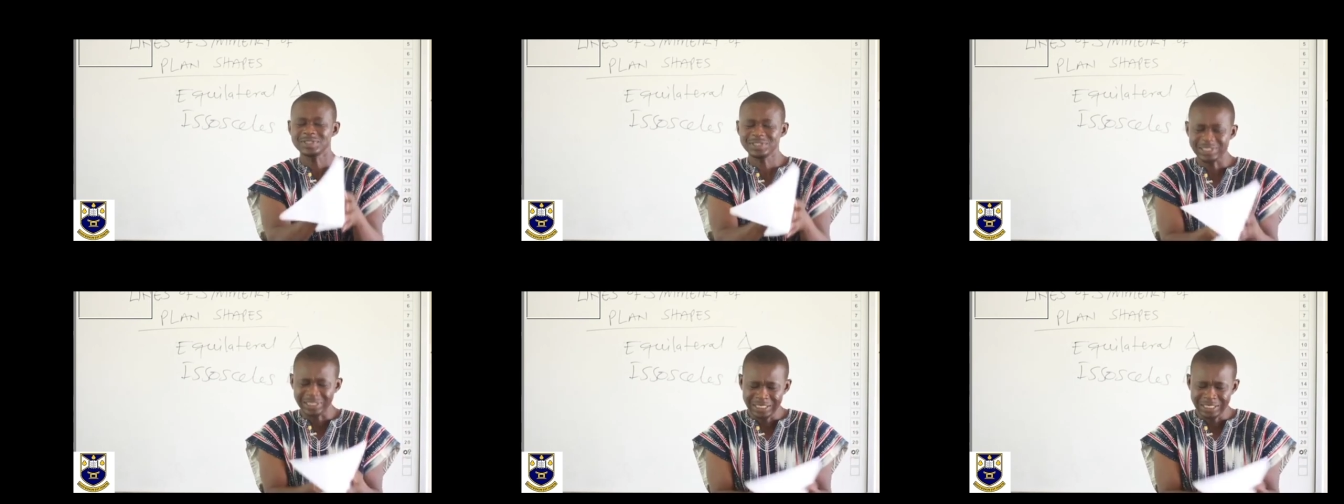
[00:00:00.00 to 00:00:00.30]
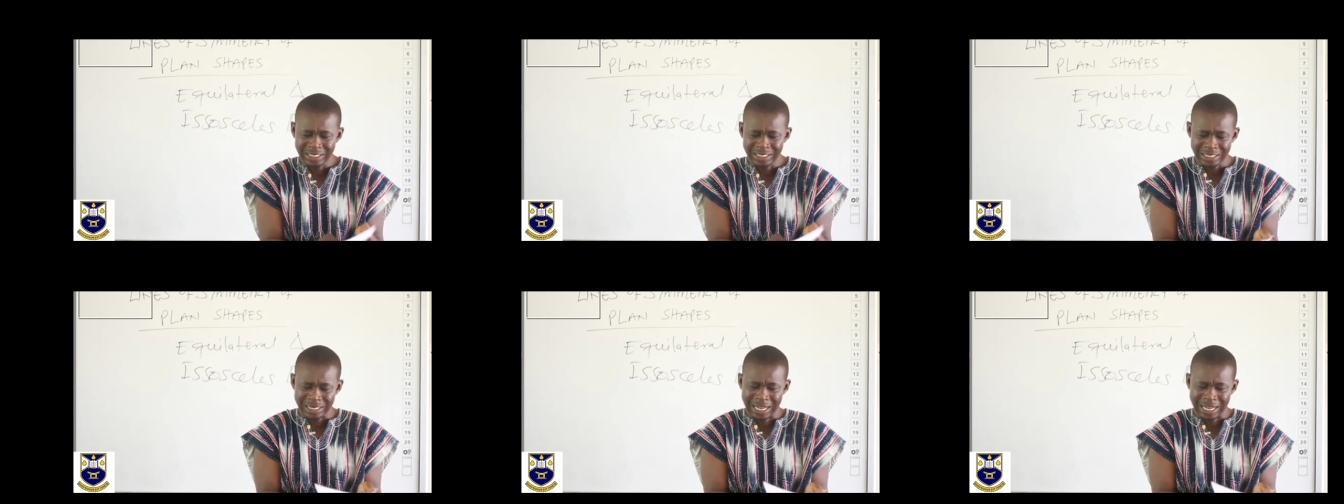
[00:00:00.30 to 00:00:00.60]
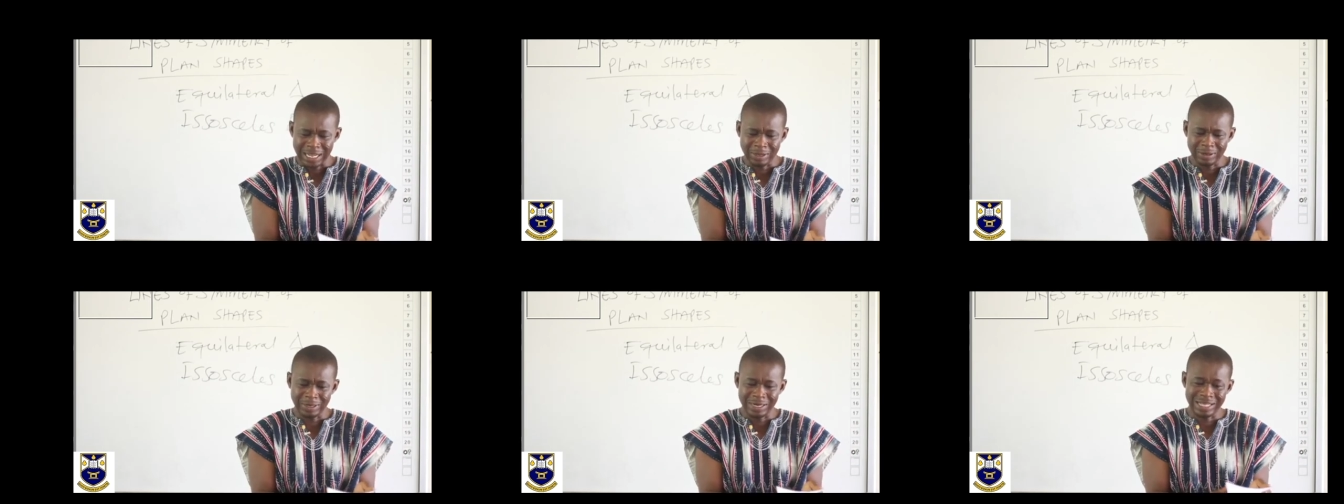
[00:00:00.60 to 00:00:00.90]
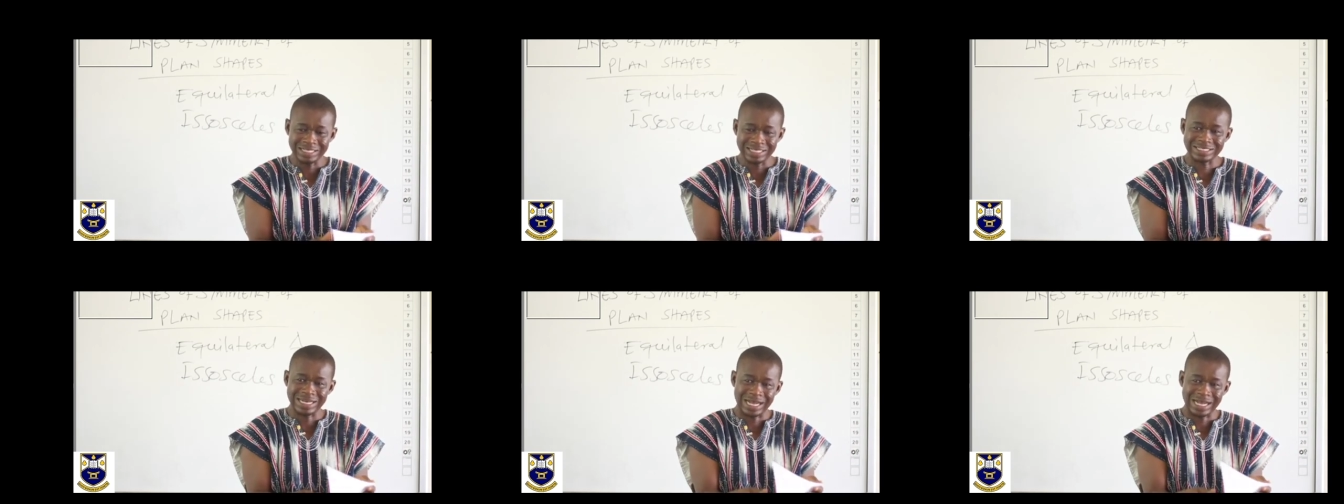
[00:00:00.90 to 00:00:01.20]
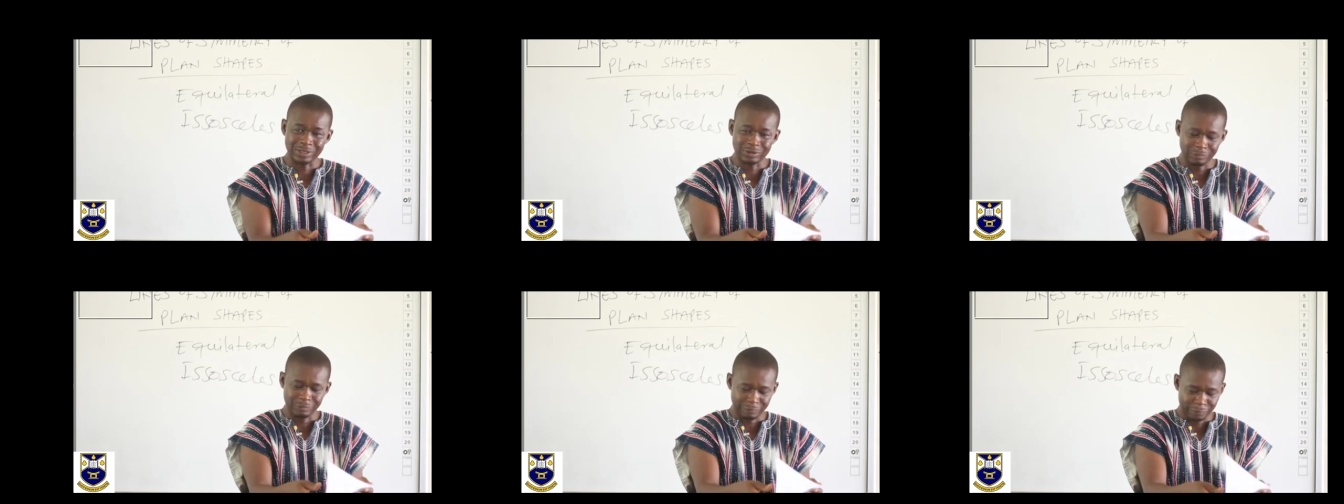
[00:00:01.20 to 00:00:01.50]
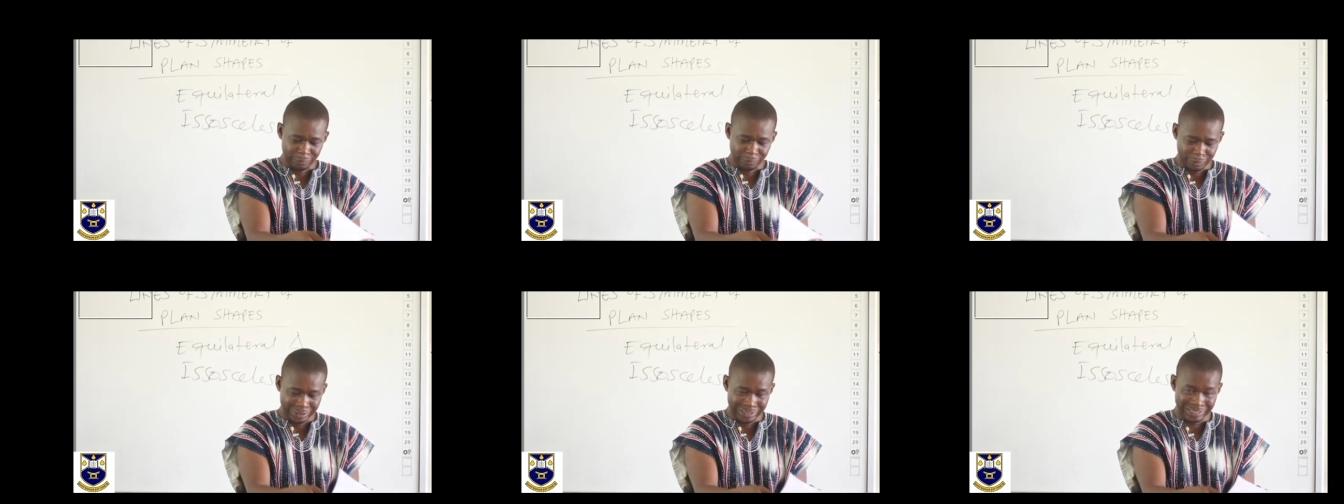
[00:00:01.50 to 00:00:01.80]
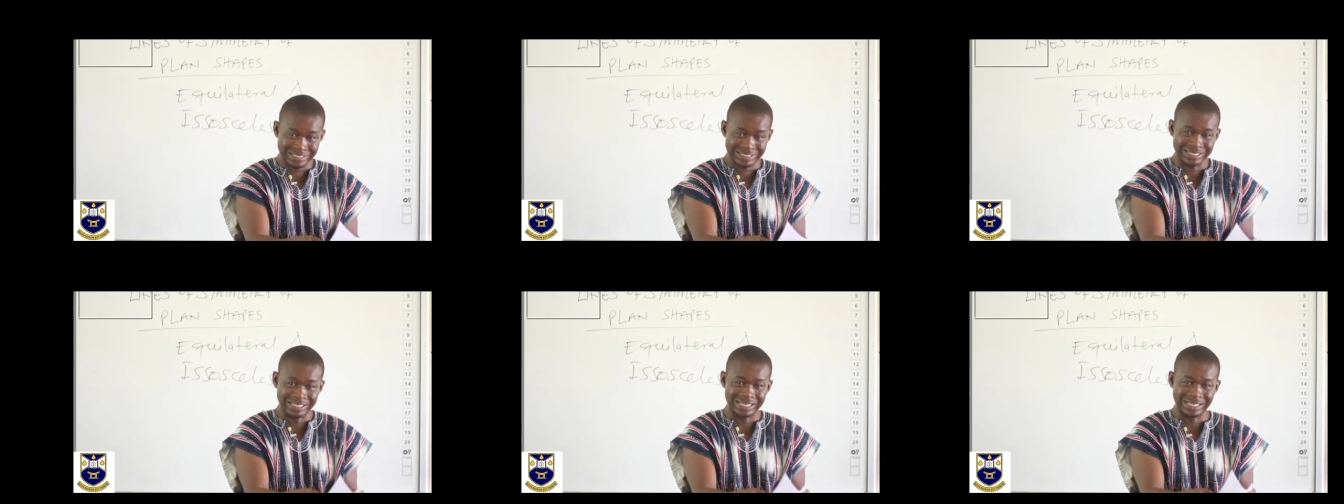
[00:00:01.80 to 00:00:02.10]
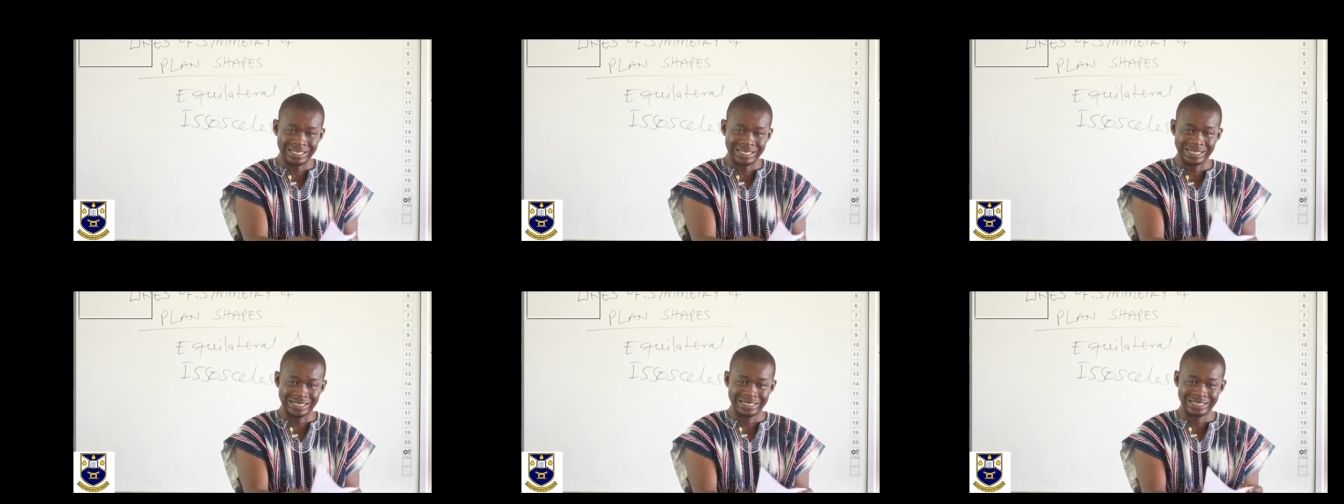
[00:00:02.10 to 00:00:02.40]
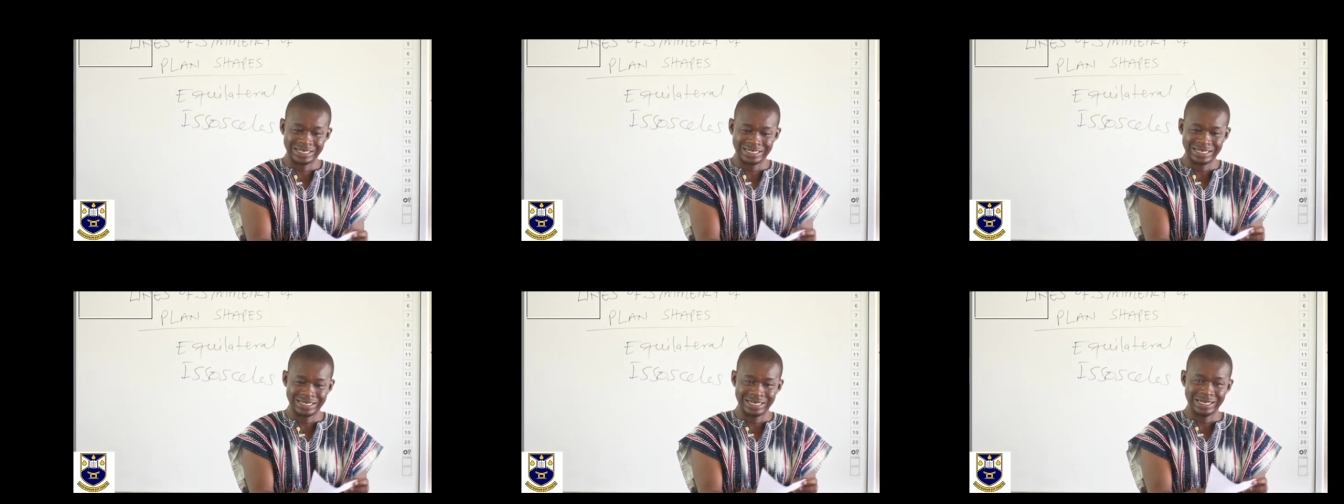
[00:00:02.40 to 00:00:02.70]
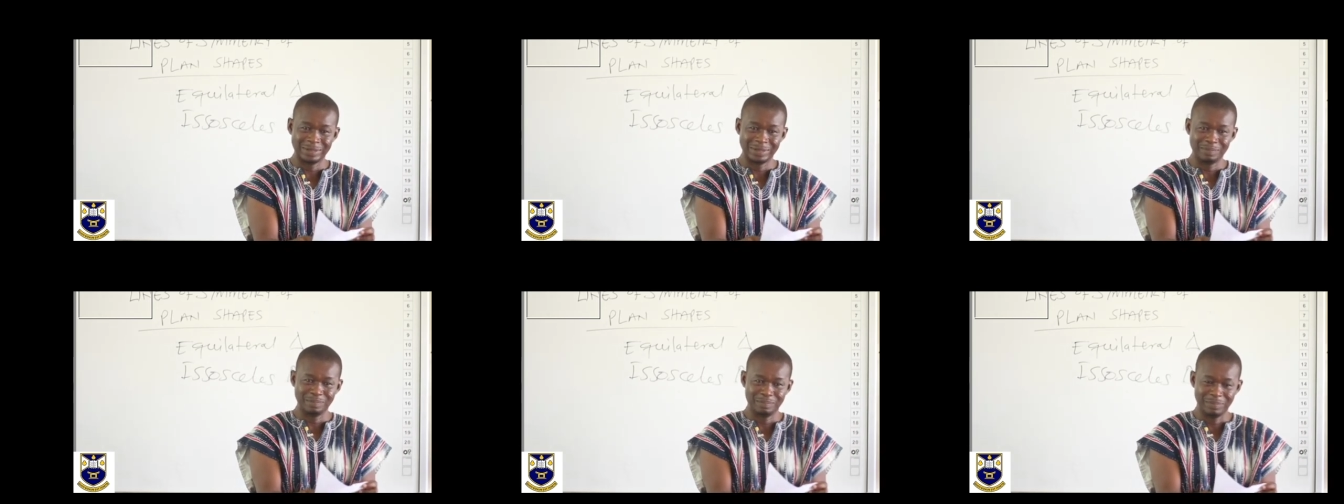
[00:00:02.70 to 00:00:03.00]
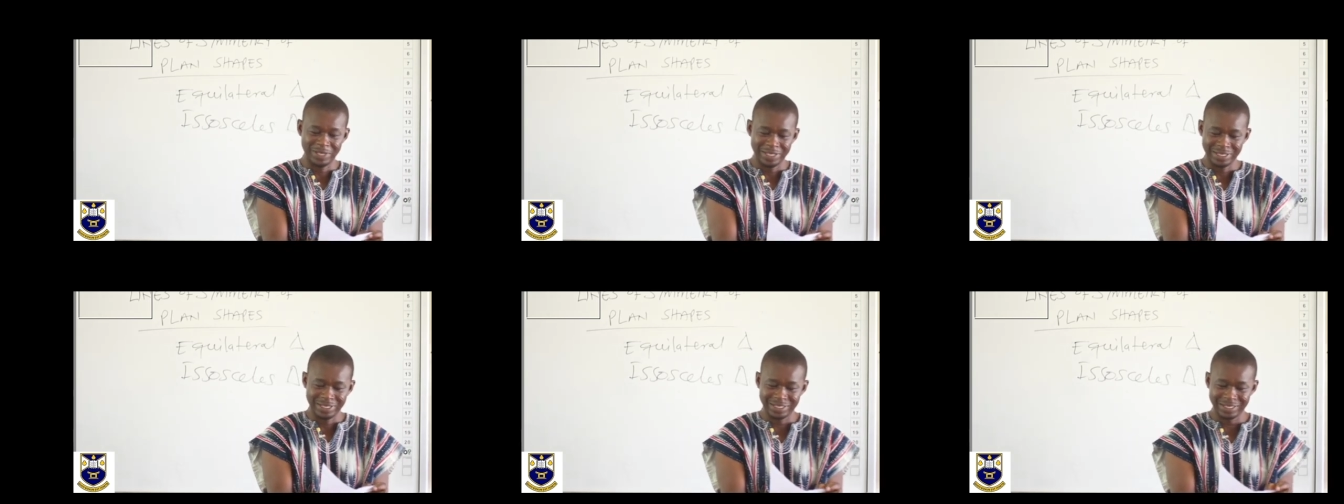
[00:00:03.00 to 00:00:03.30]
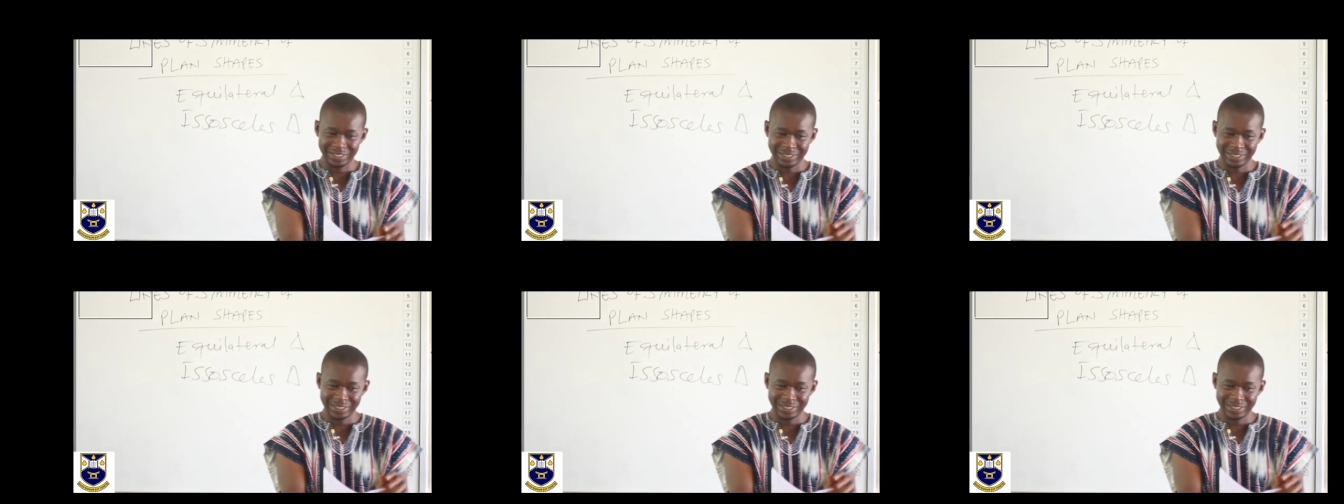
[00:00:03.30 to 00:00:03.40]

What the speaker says: Now let's try to fold it in B.